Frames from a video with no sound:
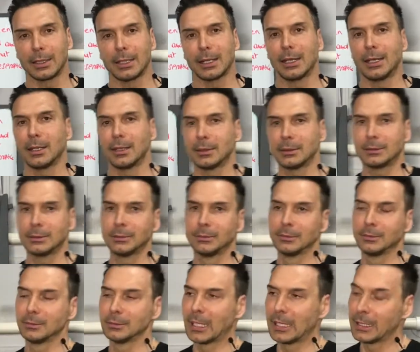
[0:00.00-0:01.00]

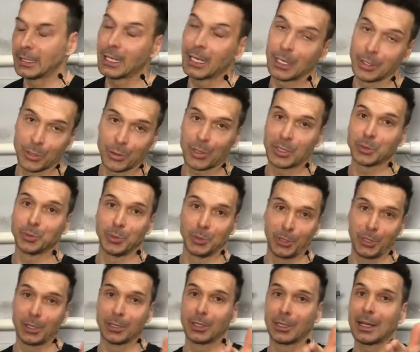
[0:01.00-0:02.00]
yeah, trust me, you're
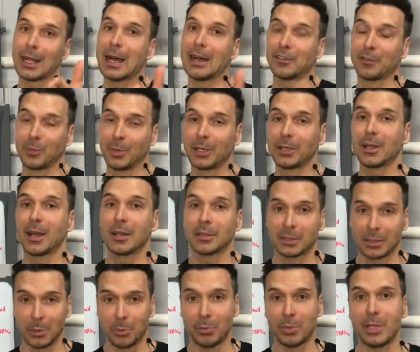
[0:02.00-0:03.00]
gonna laugh, but there are
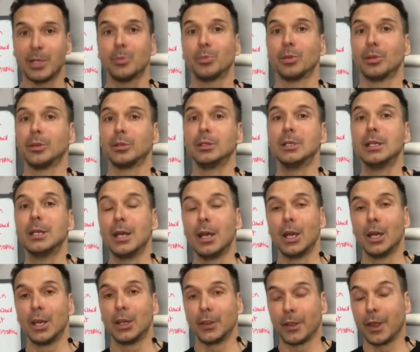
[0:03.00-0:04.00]
some people,
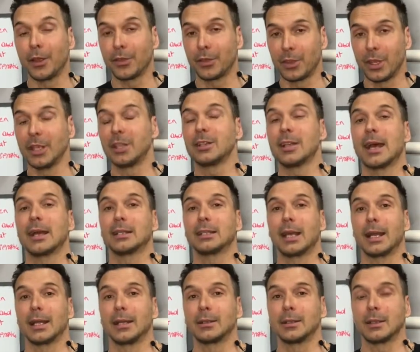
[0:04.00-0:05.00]
they think that,
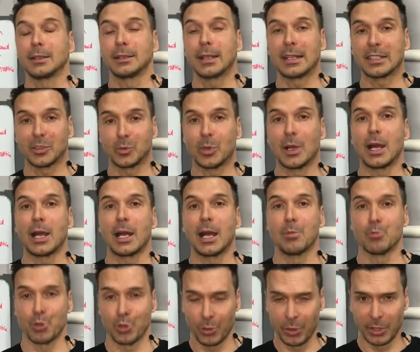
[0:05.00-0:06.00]
and that's why
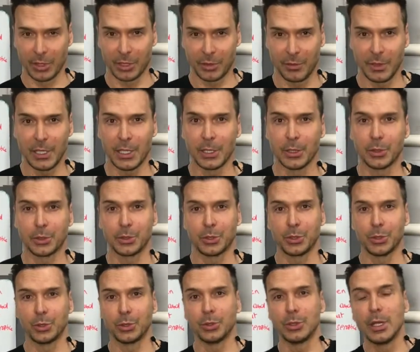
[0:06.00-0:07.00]
I'm shooting this video
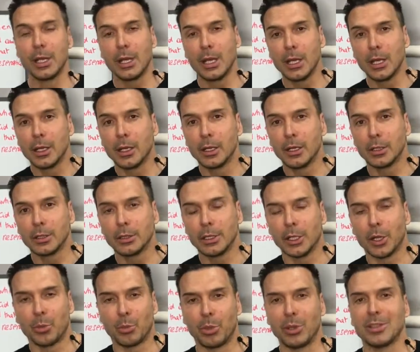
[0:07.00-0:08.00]
to,
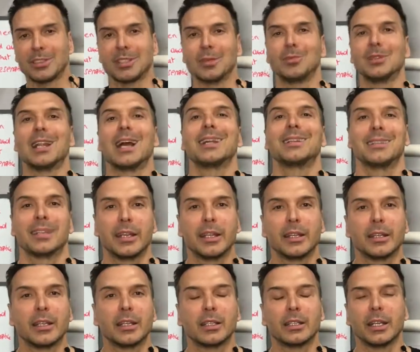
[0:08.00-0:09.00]
bring some light
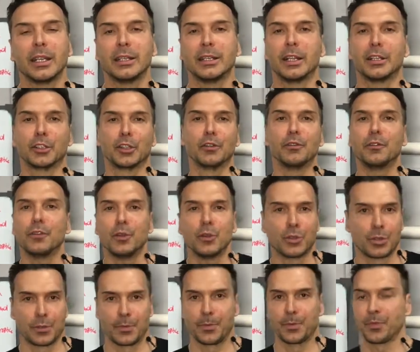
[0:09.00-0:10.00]
in that
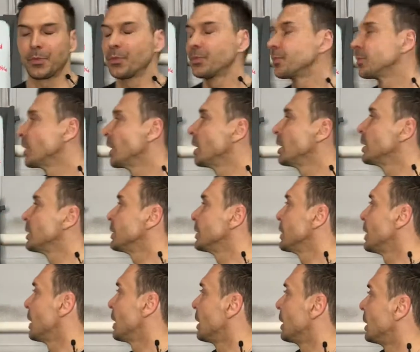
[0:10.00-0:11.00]
confusion.
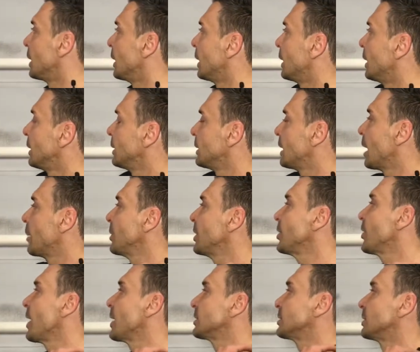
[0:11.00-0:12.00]
Amino
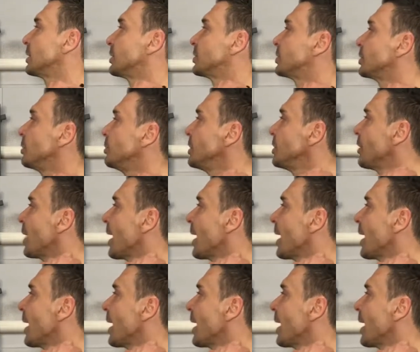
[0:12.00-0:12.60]
acids. So amino